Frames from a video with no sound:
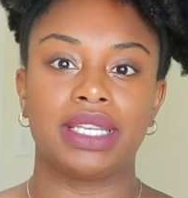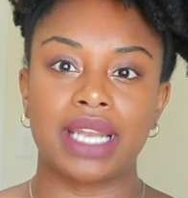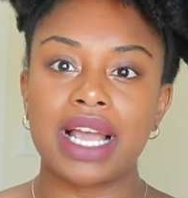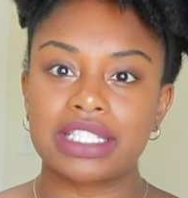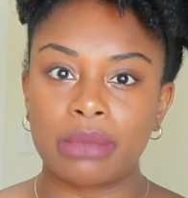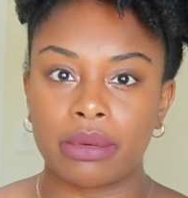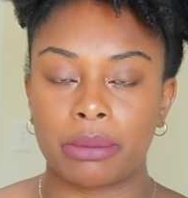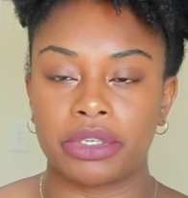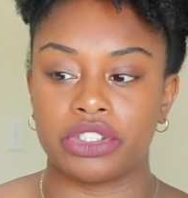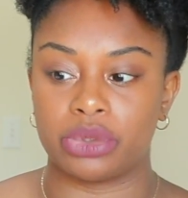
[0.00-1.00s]
The last time I
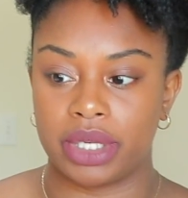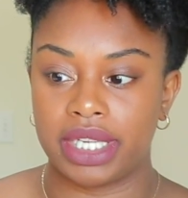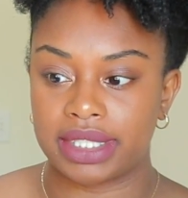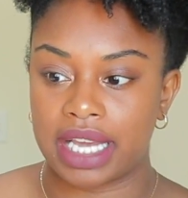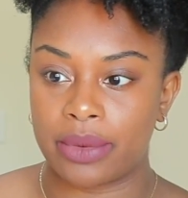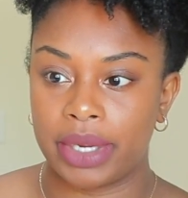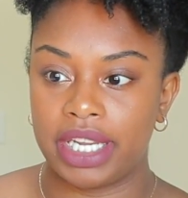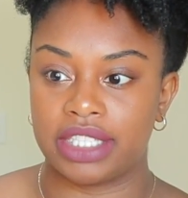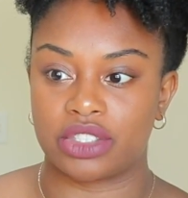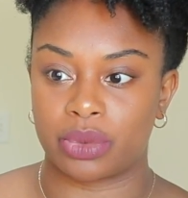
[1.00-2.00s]
remember doing it that
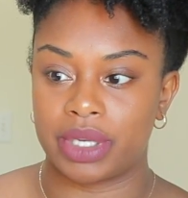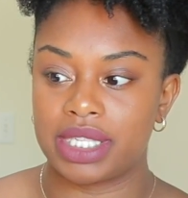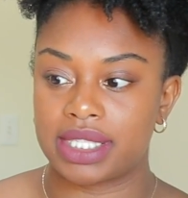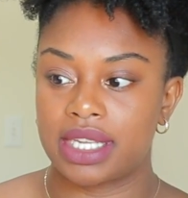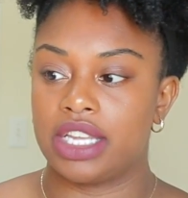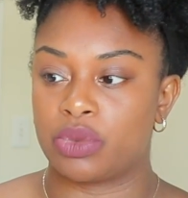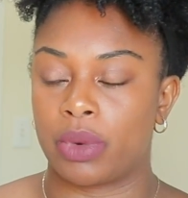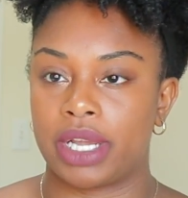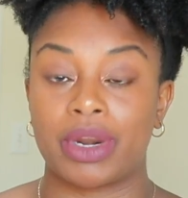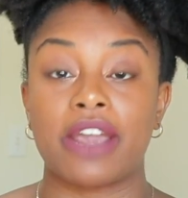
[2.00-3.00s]
way in twists is
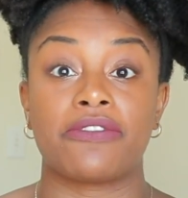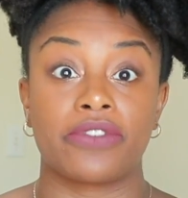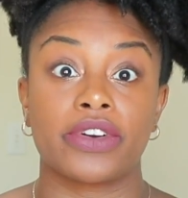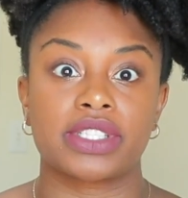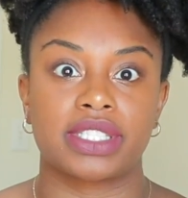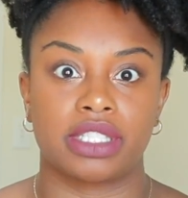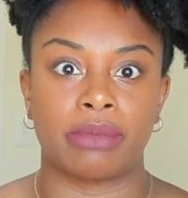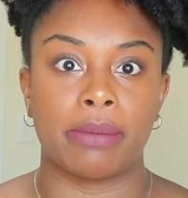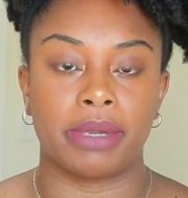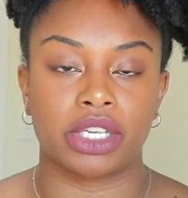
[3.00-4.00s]
when, when I first did
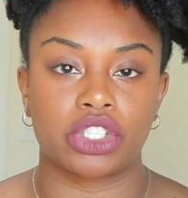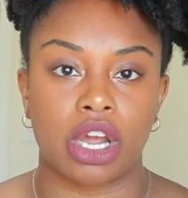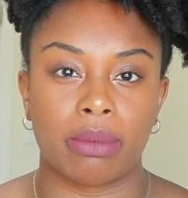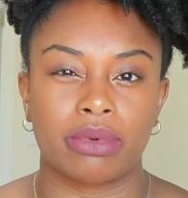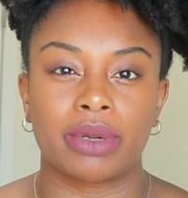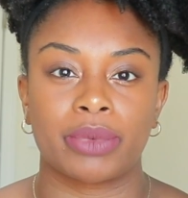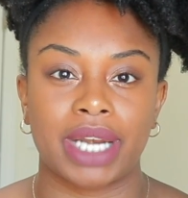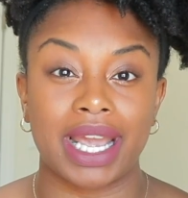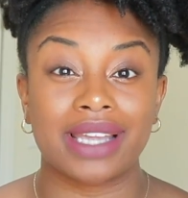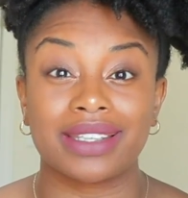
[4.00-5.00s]
my big chop,
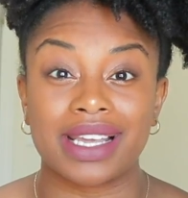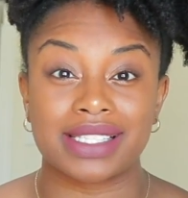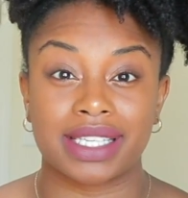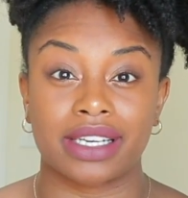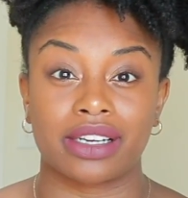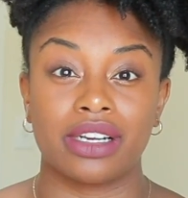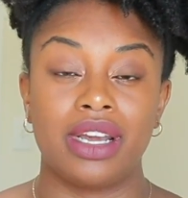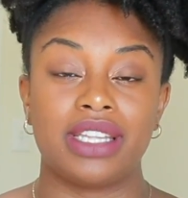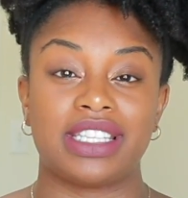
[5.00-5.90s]
when I had less hair.